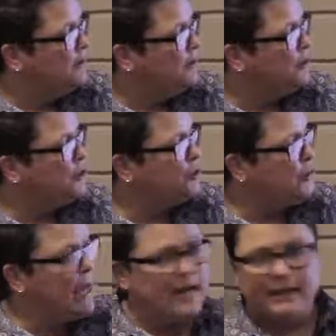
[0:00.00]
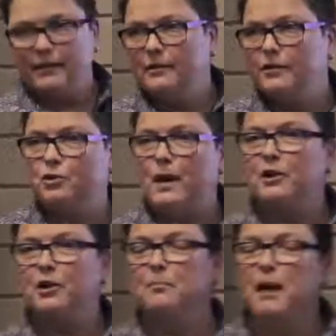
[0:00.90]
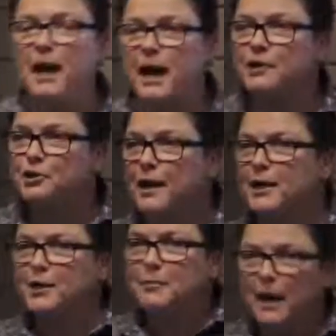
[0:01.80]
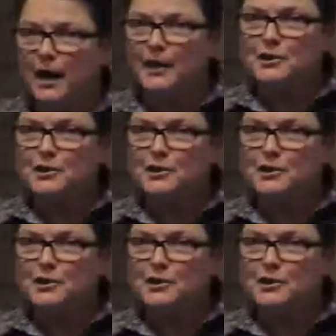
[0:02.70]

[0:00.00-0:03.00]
to shred. Shredder. Buy a shredder. Buy a